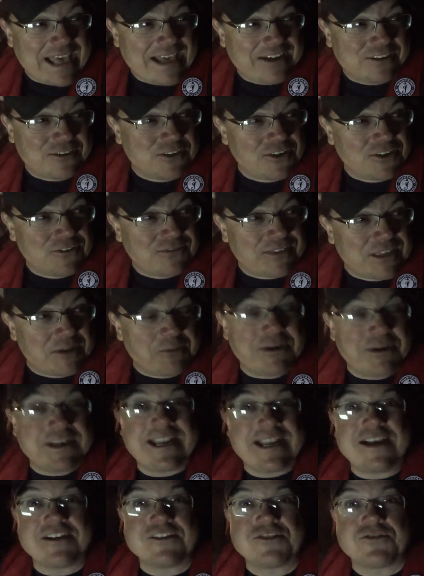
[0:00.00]
I don't know if they
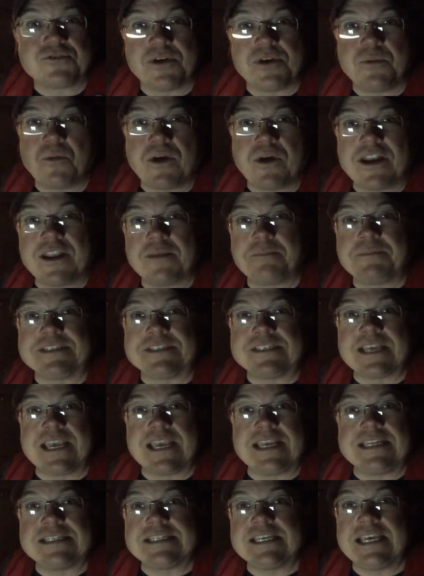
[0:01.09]
went downstream, wound up in
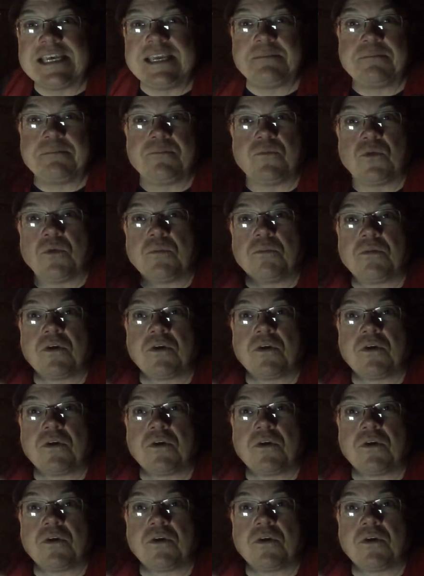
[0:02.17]
Santee, and were